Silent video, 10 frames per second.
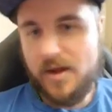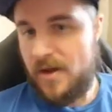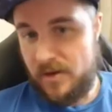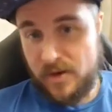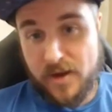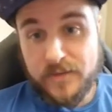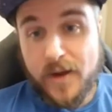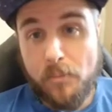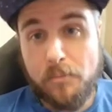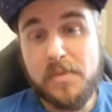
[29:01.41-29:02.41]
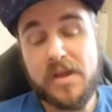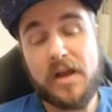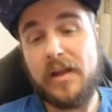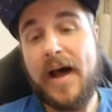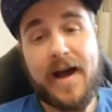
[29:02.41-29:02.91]
has helped me a
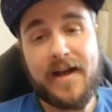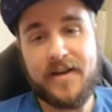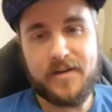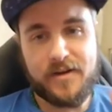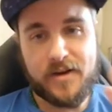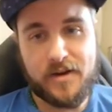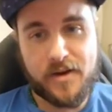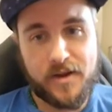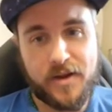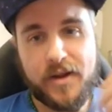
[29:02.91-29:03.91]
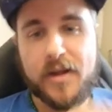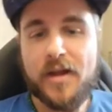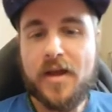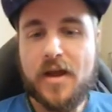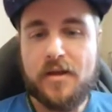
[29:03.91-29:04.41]
lot, and
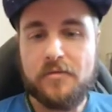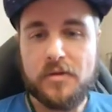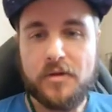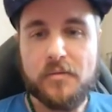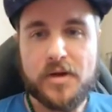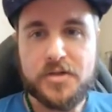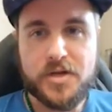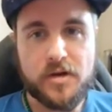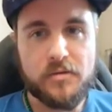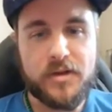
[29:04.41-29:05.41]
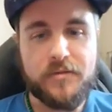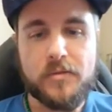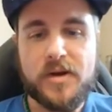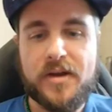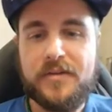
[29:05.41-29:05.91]
I really want to share it with
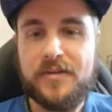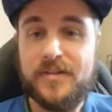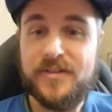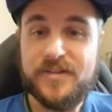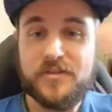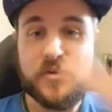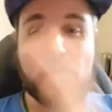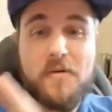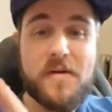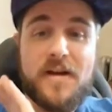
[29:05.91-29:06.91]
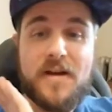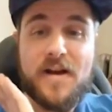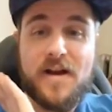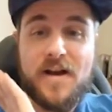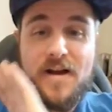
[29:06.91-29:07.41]
everyone else. So
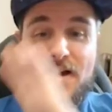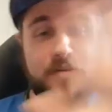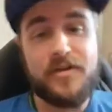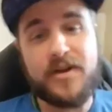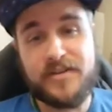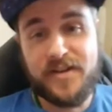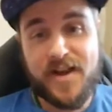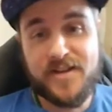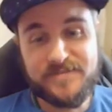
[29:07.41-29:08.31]
have a nice day.